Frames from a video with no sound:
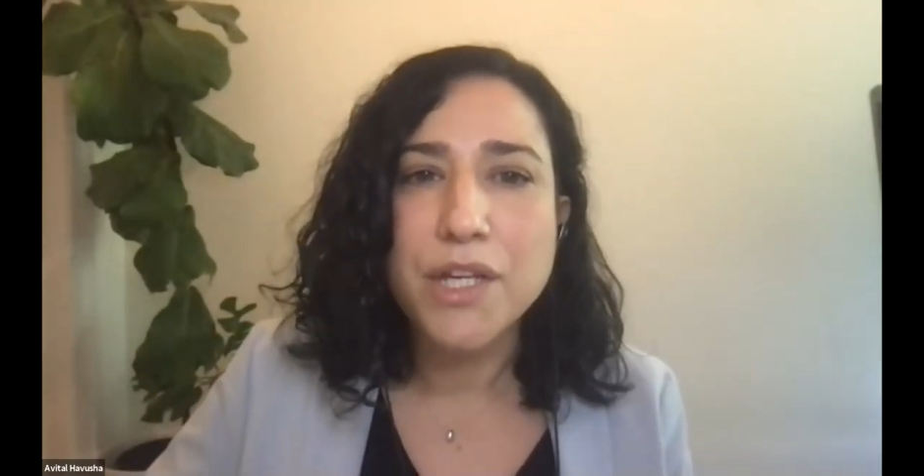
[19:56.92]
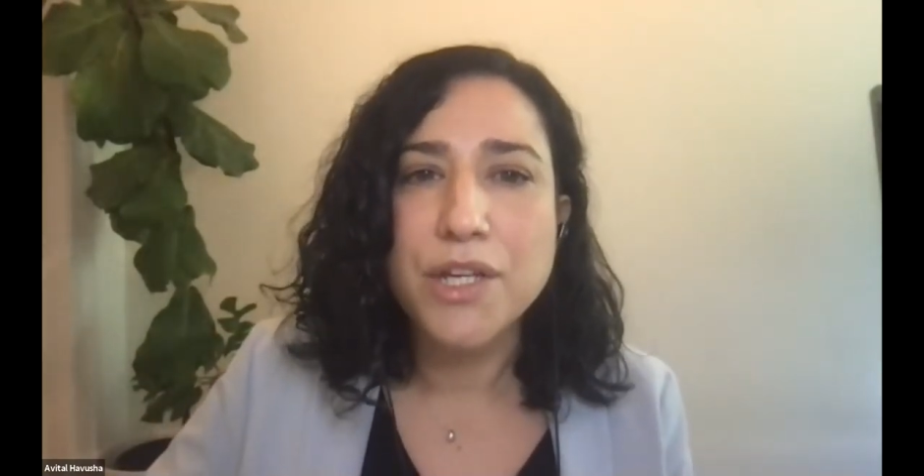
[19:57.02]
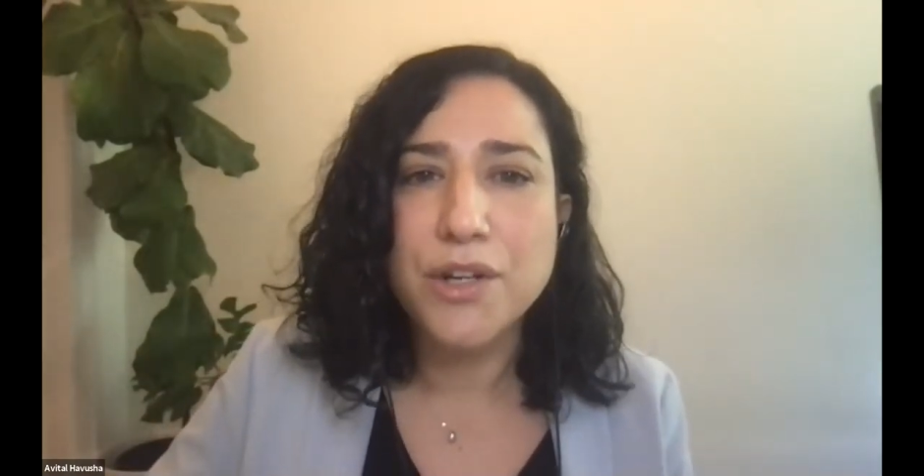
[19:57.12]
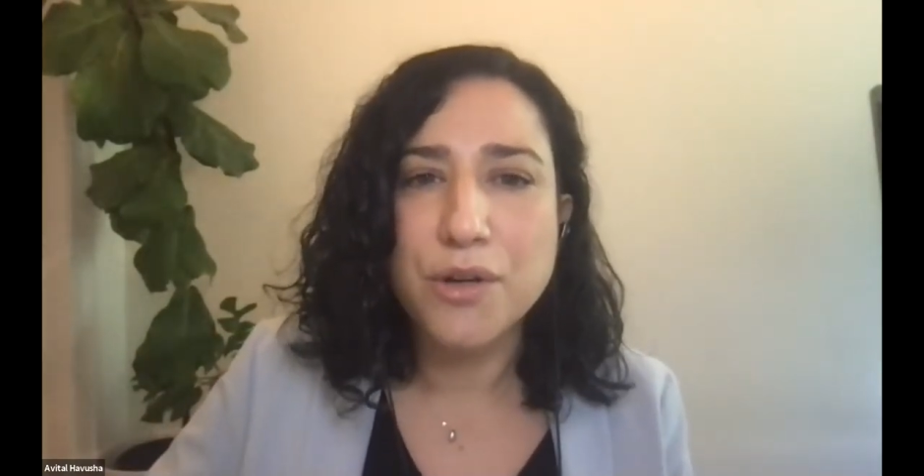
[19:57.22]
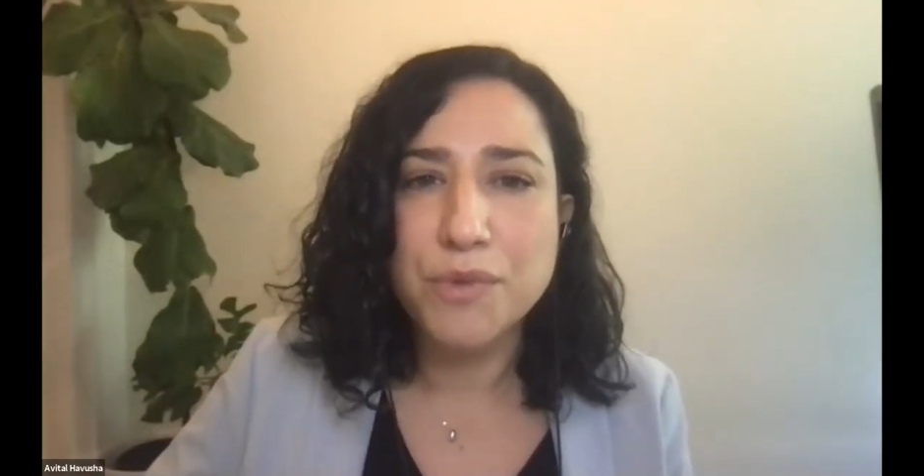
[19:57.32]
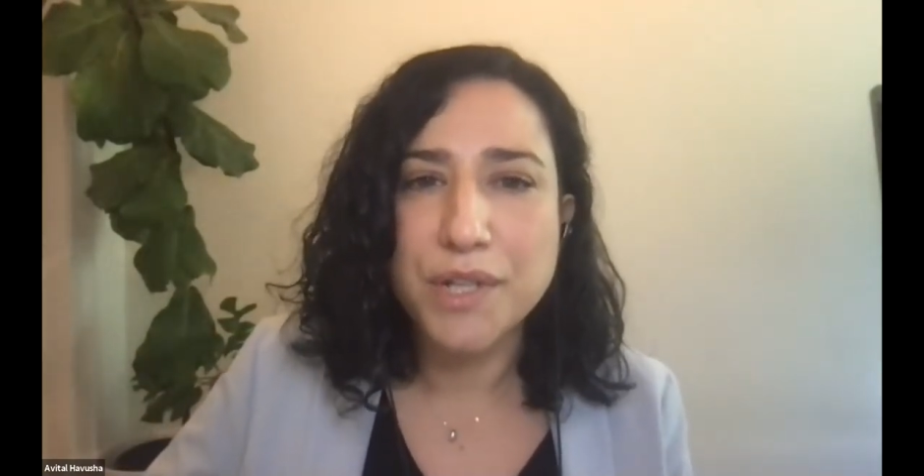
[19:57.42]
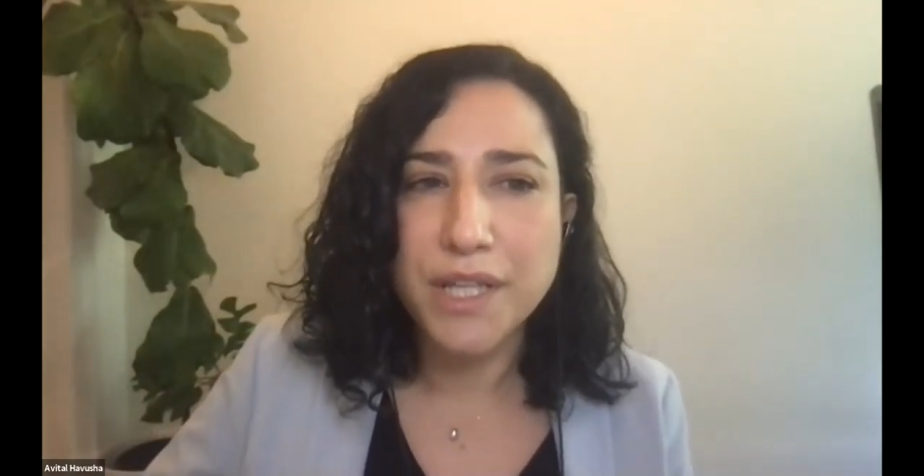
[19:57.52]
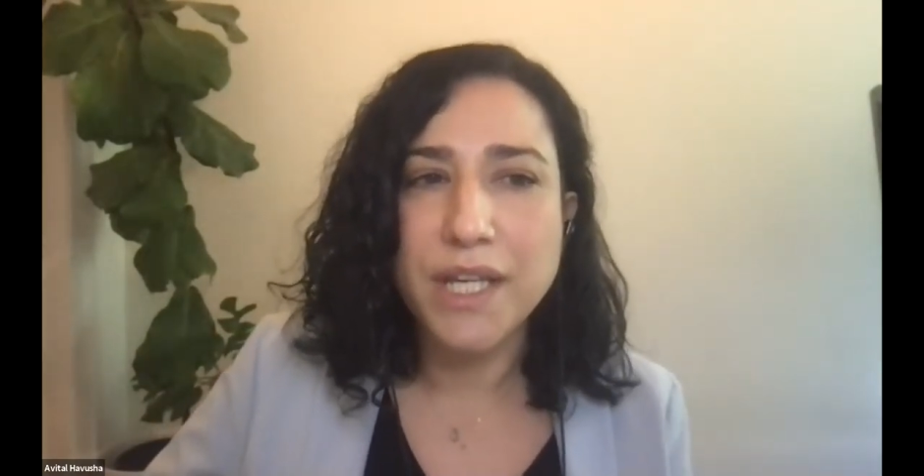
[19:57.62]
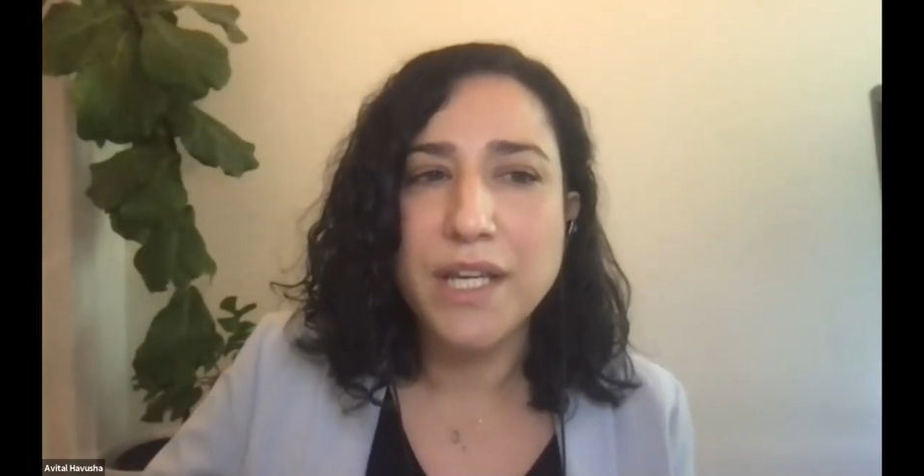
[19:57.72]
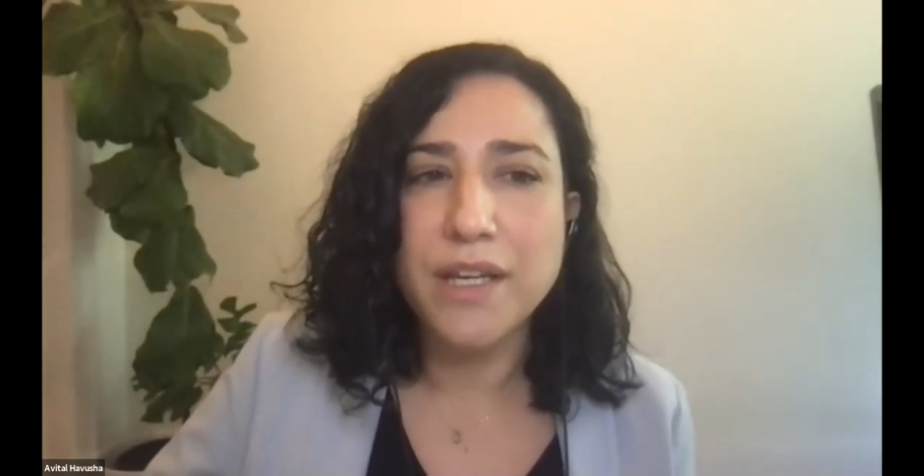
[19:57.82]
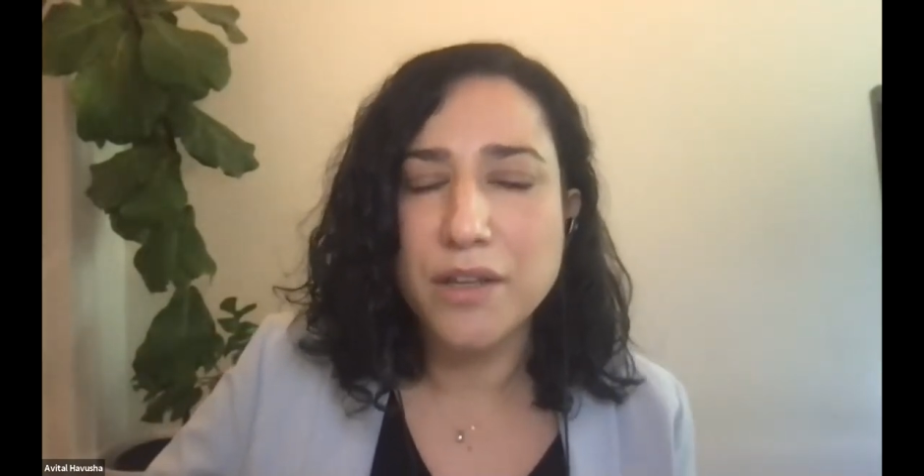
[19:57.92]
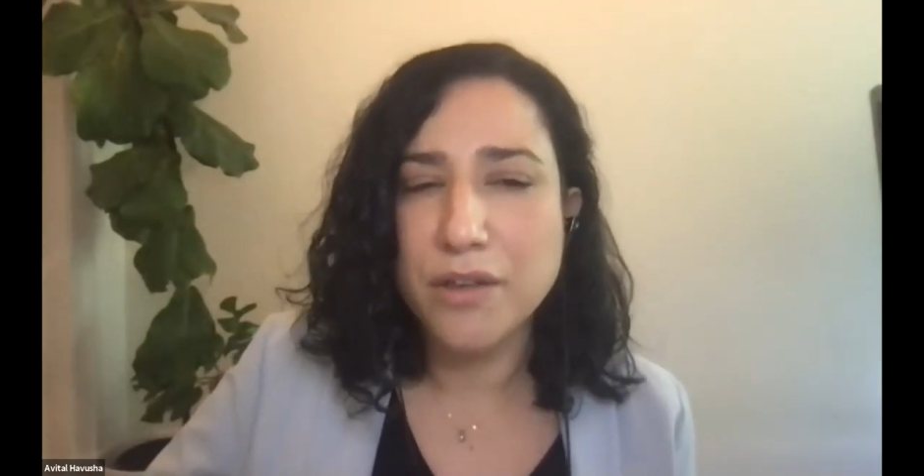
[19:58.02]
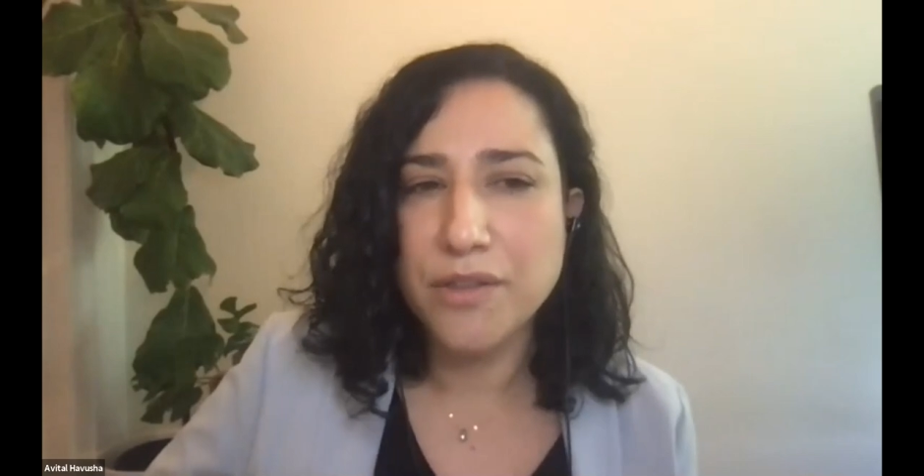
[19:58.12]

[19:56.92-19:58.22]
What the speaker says: really